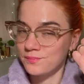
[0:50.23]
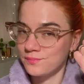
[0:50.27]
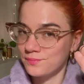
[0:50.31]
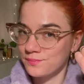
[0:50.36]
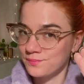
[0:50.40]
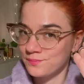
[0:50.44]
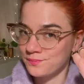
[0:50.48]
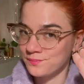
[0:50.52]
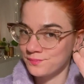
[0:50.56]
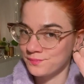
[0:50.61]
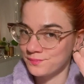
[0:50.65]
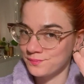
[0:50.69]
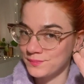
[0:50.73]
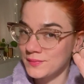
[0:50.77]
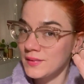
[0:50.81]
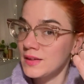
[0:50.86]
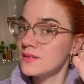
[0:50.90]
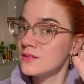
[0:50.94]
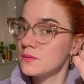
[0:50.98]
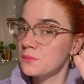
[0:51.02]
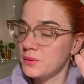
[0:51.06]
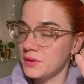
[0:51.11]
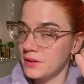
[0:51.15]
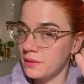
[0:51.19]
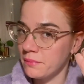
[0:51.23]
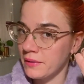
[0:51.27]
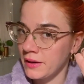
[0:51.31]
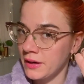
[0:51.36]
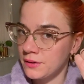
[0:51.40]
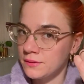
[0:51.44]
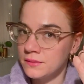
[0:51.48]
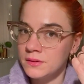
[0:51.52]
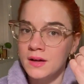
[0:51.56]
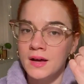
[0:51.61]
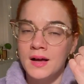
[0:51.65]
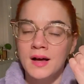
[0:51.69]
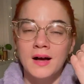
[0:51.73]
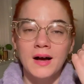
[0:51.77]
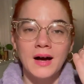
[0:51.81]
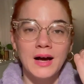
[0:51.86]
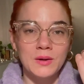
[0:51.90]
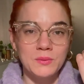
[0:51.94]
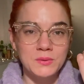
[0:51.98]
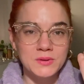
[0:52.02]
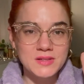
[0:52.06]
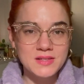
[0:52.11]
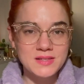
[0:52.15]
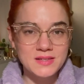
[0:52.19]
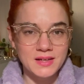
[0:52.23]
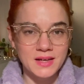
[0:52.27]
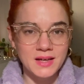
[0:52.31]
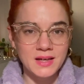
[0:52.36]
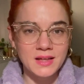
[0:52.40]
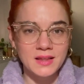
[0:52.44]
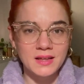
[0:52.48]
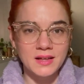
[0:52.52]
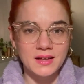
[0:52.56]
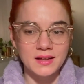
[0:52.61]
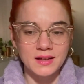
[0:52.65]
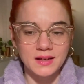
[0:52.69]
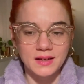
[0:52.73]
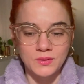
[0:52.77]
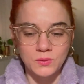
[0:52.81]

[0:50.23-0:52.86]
It's a pretty brown. I will say that